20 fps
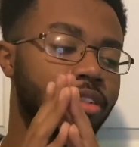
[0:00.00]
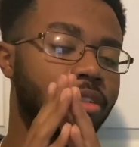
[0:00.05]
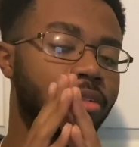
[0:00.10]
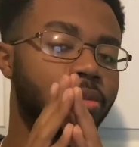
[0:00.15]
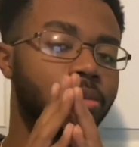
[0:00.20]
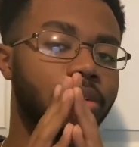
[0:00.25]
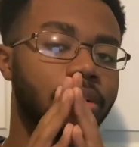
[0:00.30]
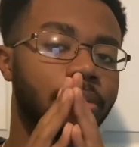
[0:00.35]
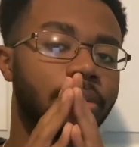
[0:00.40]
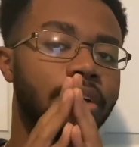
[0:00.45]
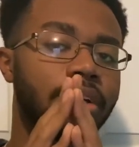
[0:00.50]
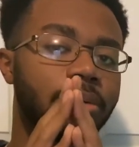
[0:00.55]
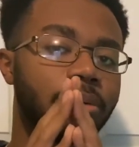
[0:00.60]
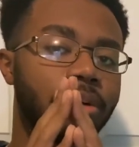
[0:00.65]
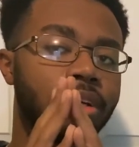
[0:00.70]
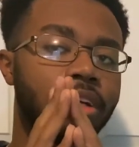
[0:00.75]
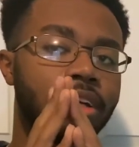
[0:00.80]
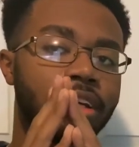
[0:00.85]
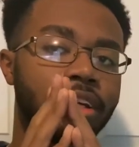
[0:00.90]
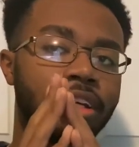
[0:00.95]

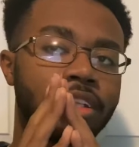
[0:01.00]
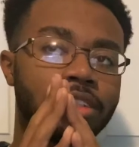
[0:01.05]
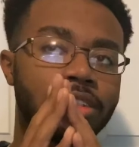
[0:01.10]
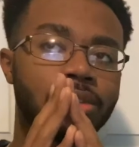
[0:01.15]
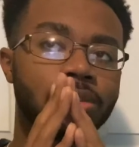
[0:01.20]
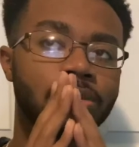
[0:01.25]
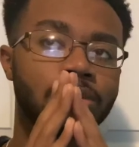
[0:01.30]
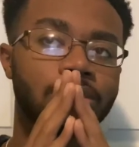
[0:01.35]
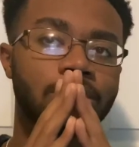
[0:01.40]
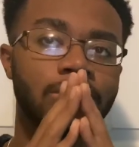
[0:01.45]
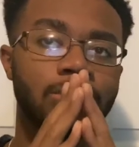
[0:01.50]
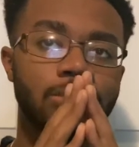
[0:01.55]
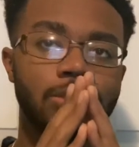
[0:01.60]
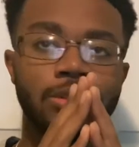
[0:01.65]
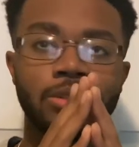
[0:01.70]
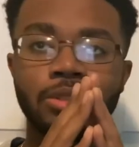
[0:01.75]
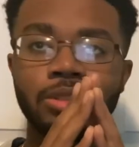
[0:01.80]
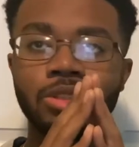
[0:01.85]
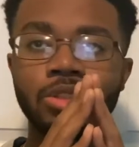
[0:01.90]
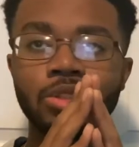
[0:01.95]
when it gets a
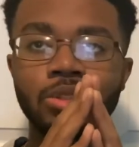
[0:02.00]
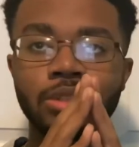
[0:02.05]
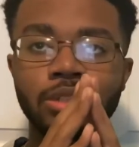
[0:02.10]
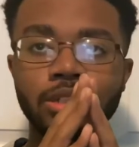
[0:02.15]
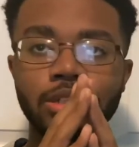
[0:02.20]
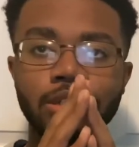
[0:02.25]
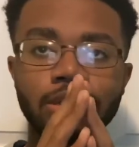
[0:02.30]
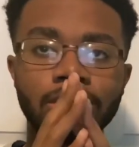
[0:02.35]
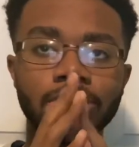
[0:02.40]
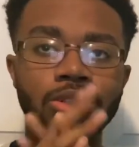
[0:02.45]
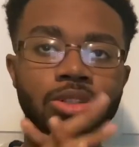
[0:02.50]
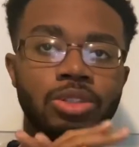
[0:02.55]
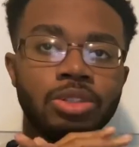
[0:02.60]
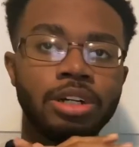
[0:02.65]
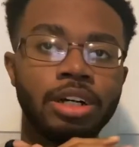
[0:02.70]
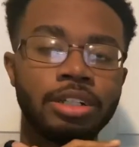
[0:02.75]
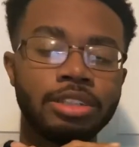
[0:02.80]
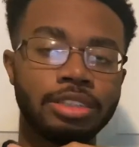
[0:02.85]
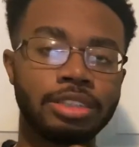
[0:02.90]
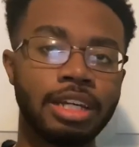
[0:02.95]
little cool
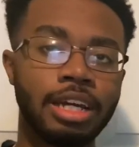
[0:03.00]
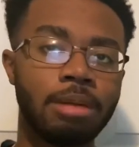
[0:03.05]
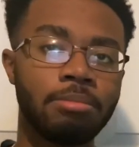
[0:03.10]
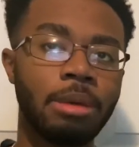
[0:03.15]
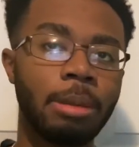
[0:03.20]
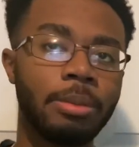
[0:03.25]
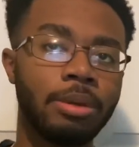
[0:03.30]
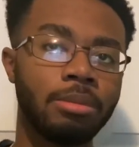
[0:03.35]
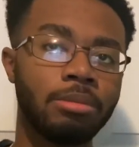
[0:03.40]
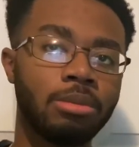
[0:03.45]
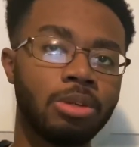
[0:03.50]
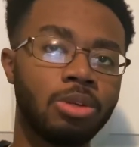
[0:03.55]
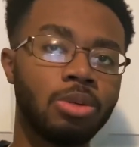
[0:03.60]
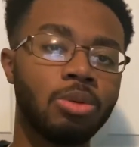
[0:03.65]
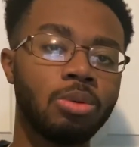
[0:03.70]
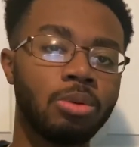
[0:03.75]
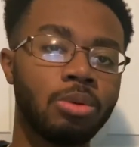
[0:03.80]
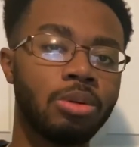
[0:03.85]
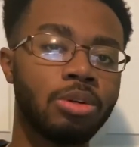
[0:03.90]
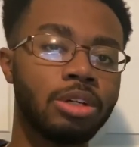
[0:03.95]
outside, maybe a little
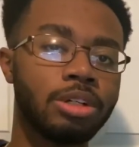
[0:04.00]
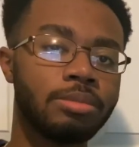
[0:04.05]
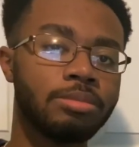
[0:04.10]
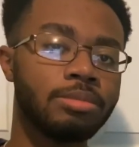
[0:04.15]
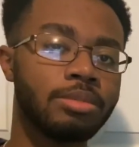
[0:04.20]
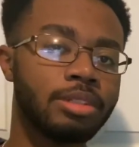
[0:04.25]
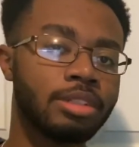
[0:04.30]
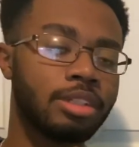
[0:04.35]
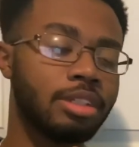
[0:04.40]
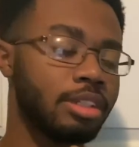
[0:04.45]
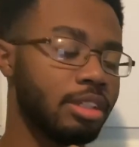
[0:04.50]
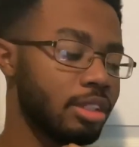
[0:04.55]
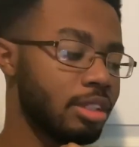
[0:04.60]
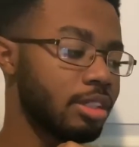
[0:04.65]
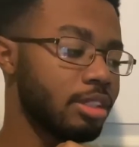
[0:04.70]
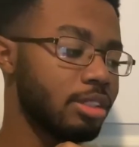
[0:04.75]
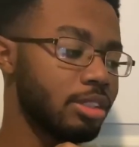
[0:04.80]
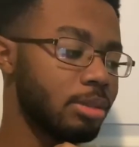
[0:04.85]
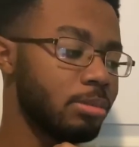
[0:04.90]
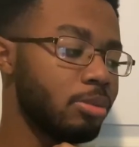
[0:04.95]
warm,
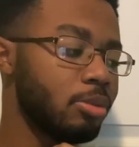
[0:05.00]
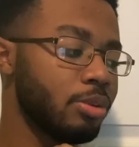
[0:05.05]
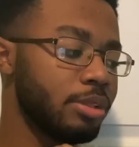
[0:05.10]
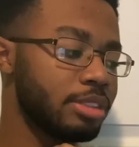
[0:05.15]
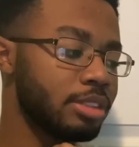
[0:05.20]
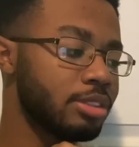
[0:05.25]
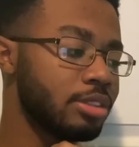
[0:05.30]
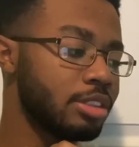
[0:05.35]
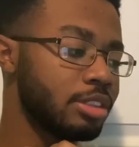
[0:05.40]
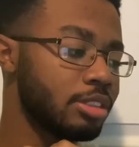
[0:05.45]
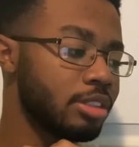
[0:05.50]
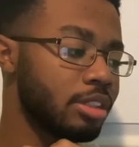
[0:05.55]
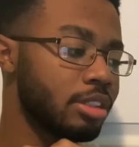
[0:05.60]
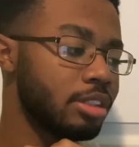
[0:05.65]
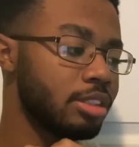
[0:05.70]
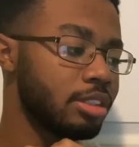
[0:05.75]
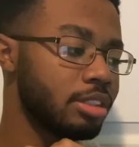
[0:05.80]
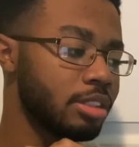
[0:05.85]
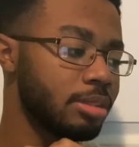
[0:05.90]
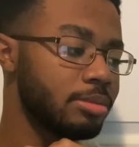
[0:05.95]
your boy's gonna
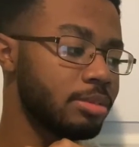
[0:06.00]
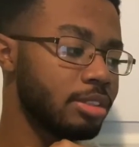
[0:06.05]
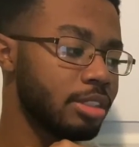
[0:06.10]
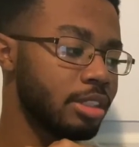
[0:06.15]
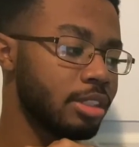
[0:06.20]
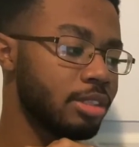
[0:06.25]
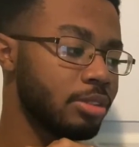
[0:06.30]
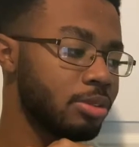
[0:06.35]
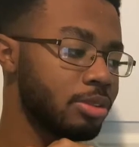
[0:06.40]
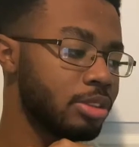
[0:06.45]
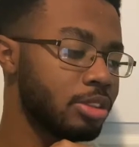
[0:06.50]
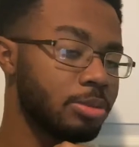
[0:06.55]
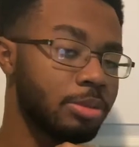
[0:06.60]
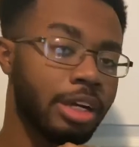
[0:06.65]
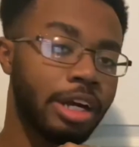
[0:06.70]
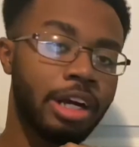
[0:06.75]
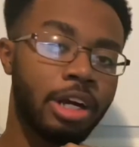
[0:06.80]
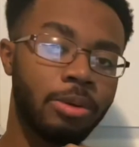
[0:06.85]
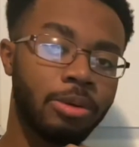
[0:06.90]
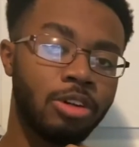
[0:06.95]
start, you know what I'm saying, doing some
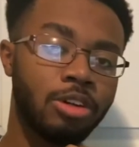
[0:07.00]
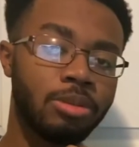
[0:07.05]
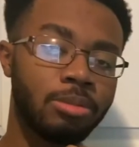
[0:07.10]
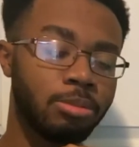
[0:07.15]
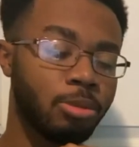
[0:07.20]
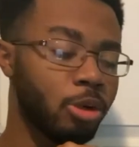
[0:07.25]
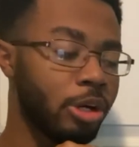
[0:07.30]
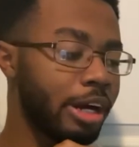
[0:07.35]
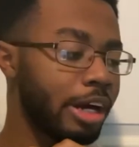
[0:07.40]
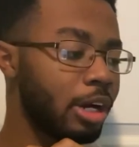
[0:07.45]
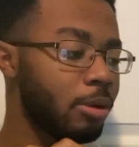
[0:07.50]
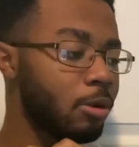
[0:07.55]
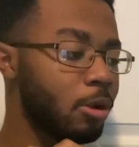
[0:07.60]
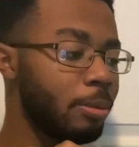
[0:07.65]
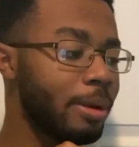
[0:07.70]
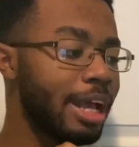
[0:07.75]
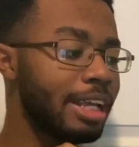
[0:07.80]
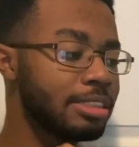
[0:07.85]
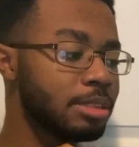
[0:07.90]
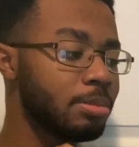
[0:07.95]
more IRL
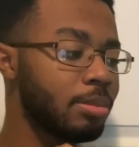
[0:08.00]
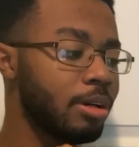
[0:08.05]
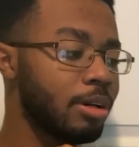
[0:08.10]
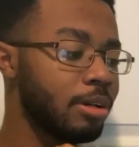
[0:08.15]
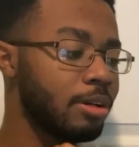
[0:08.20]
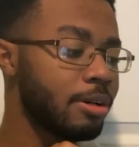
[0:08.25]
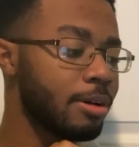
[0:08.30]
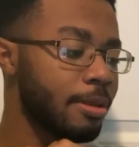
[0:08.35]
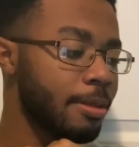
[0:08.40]
basketball.